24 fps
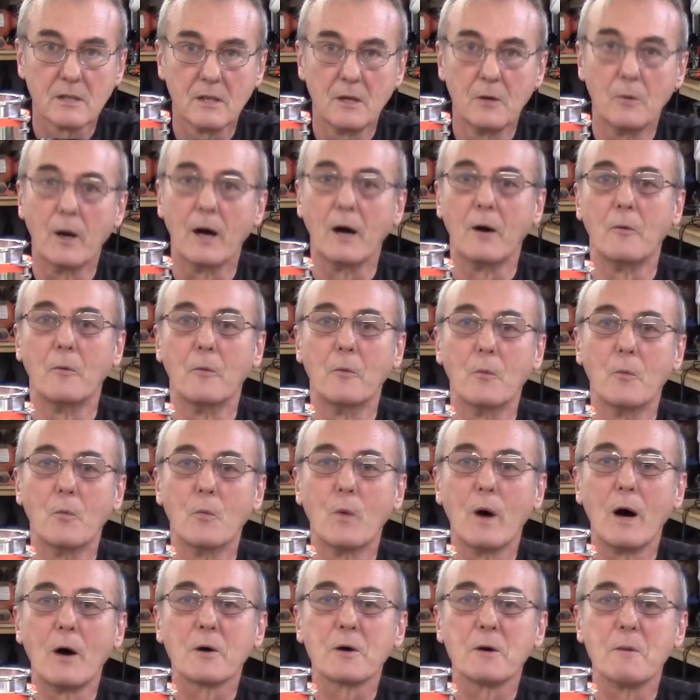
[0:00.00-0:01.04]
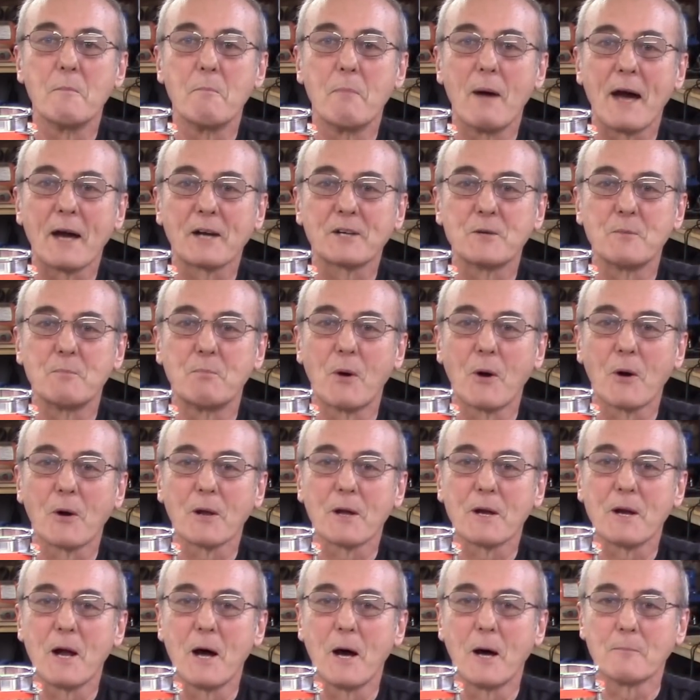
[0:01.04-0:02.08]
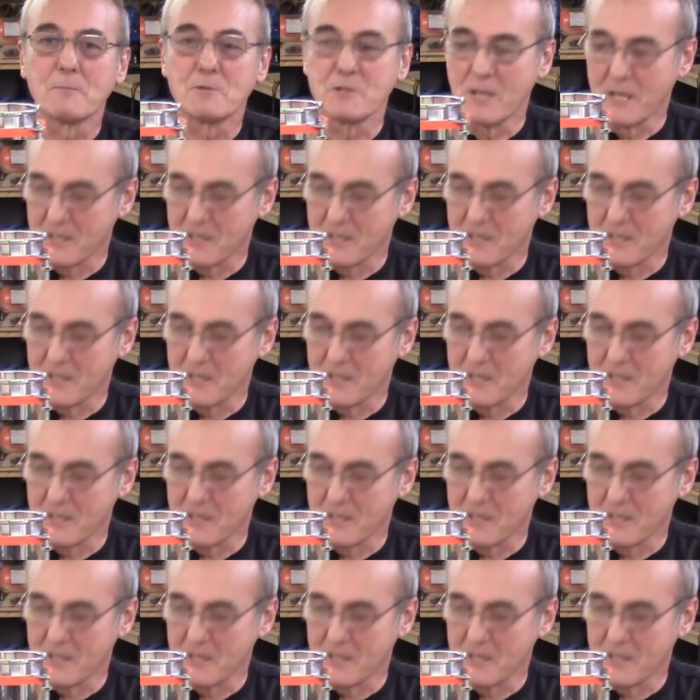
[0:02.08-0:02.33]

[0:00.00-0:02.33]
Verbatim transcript: Well, welcome back to Barley and Hops.